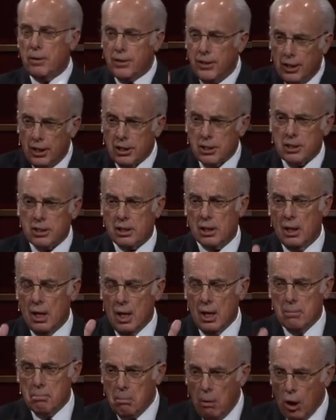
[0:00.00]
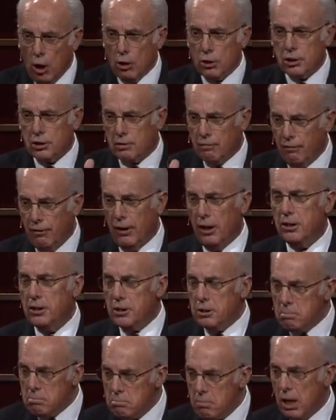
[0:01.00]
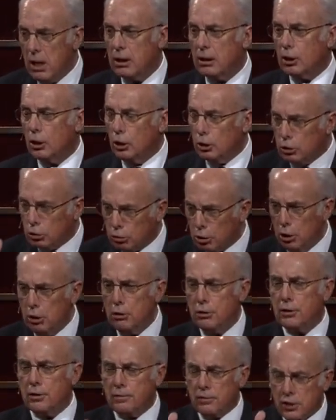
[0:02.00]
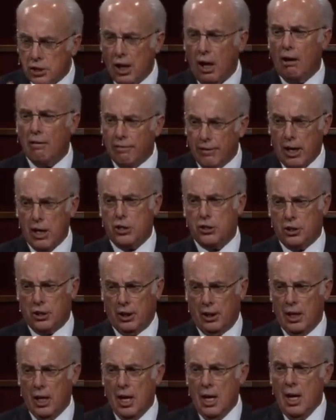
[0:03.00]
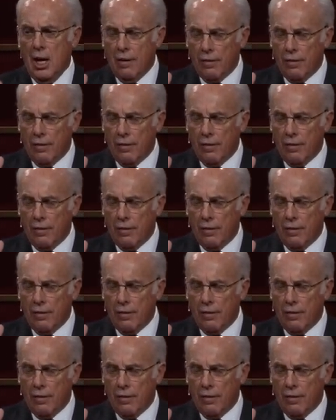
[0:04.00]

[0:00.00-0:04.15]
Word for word: this most fundamental truth of salvation